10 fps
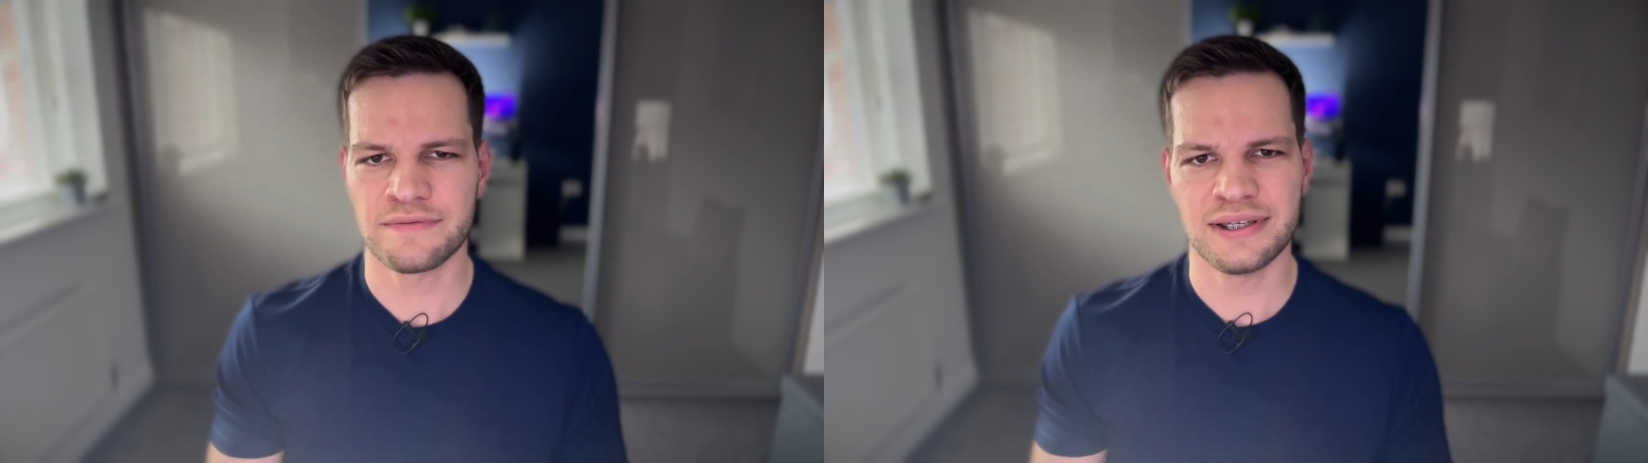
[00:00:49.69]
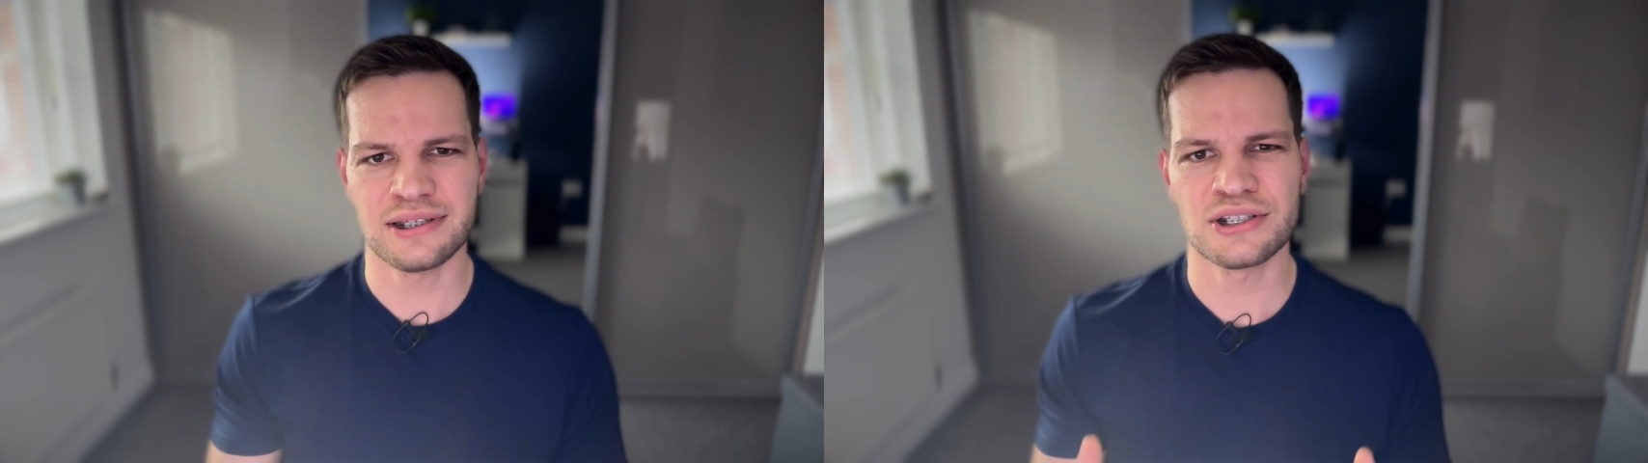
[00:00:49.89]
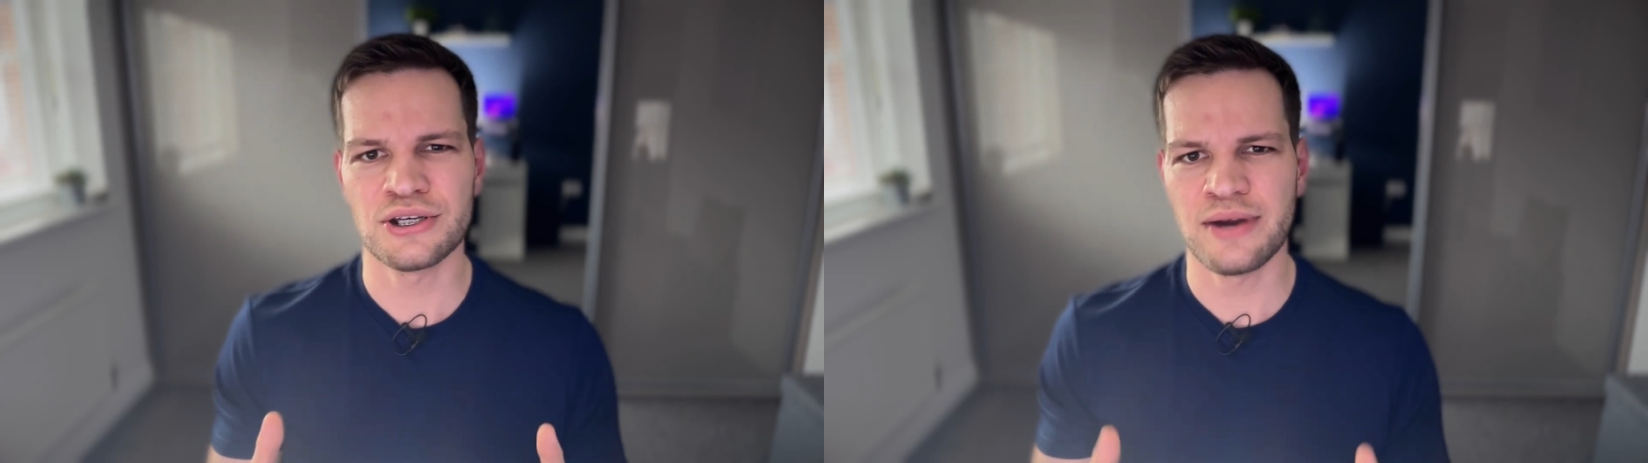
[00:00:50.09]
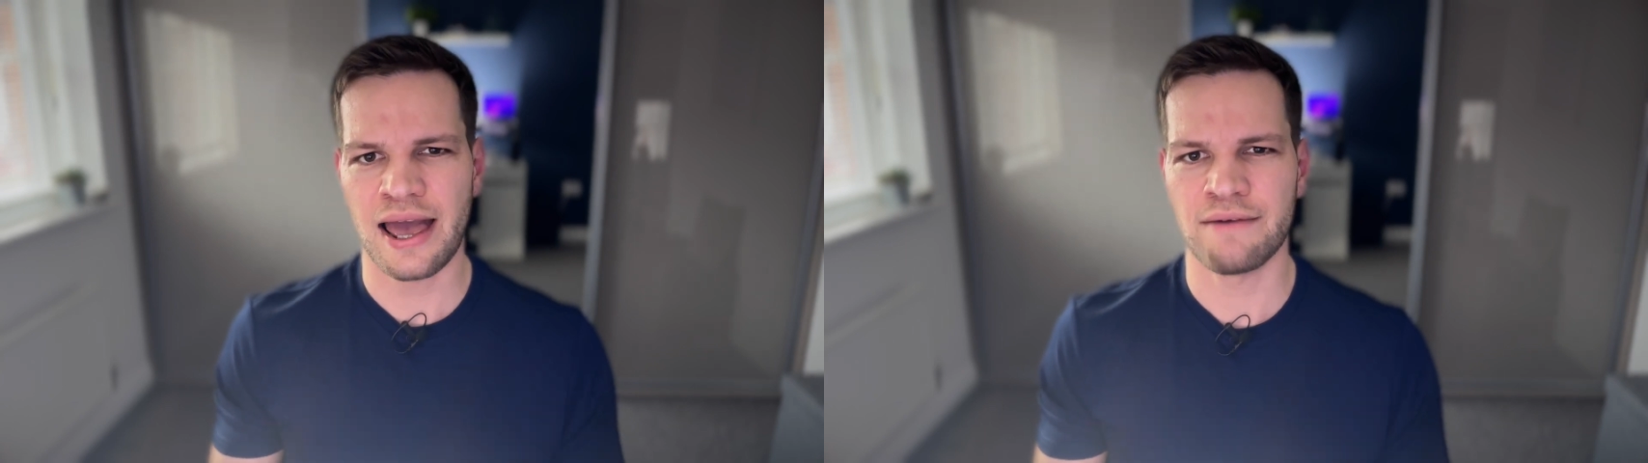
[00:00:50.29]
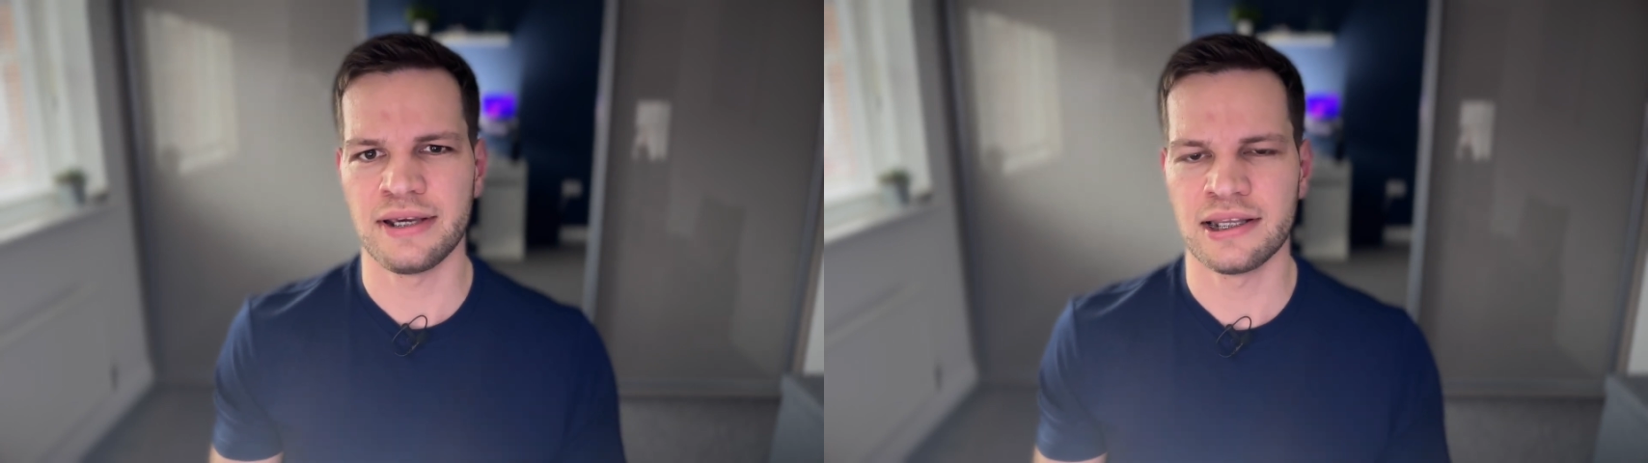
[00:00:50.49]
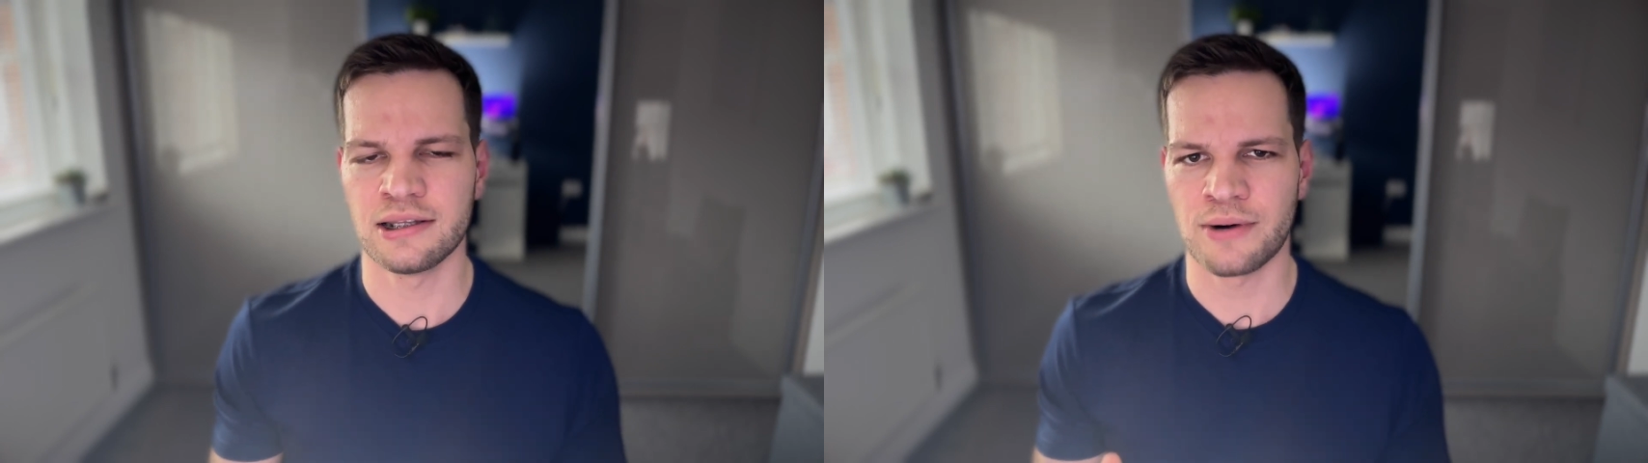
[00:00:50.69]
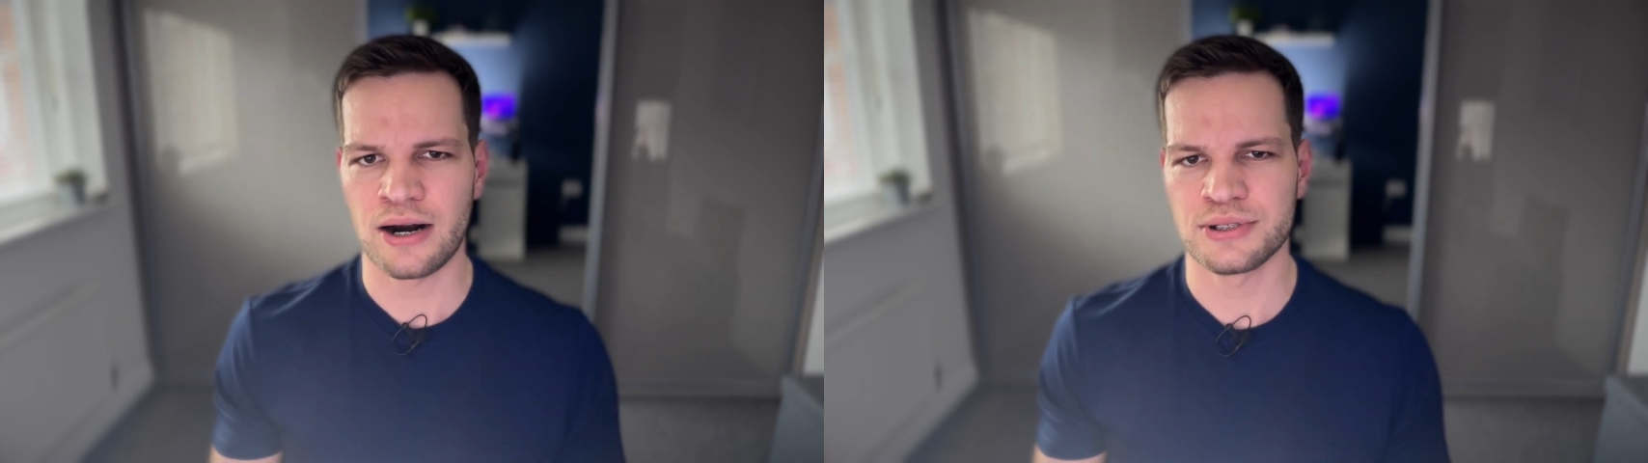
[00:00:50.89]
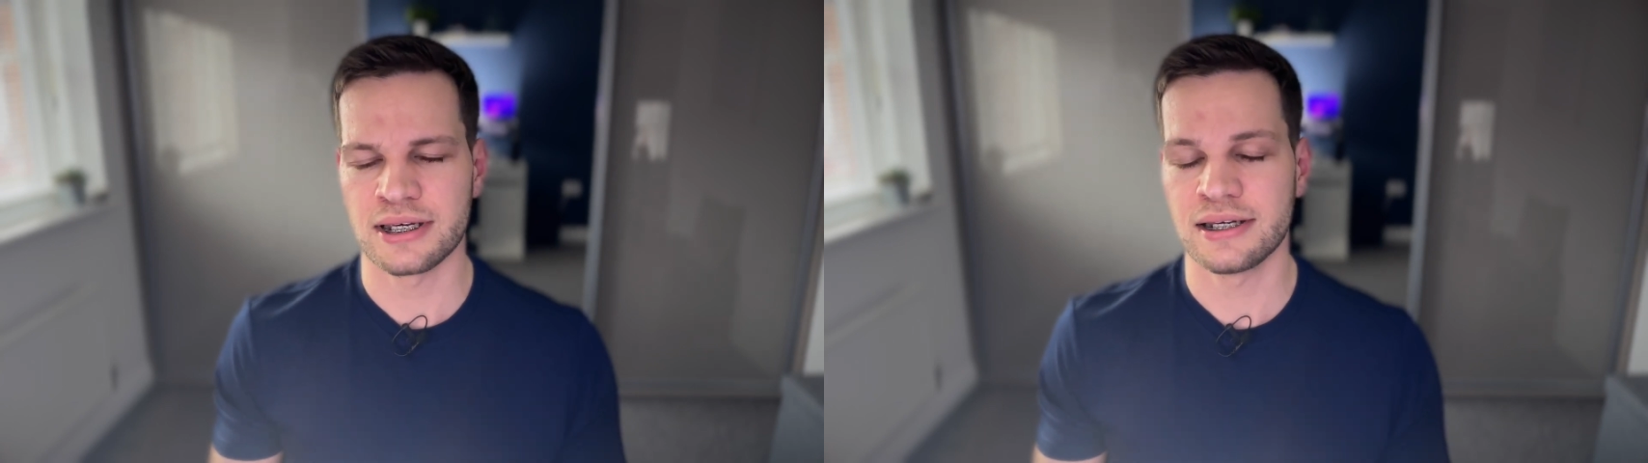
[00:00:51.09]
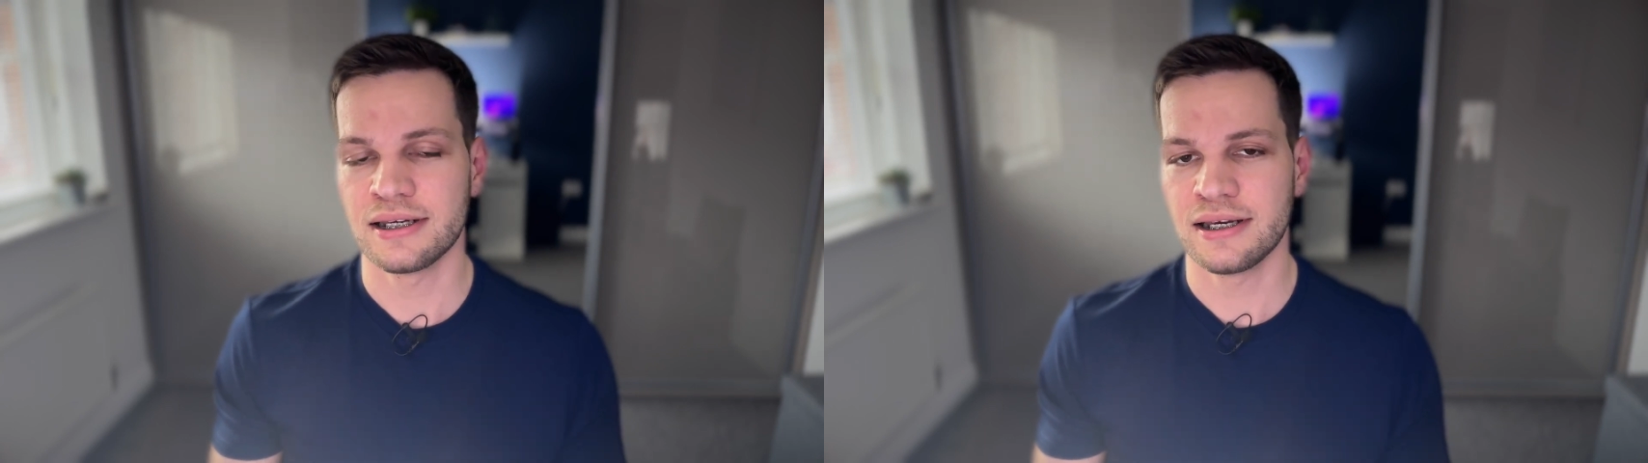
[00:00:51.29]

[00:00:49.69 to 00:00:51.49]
feels too heavy in the browser.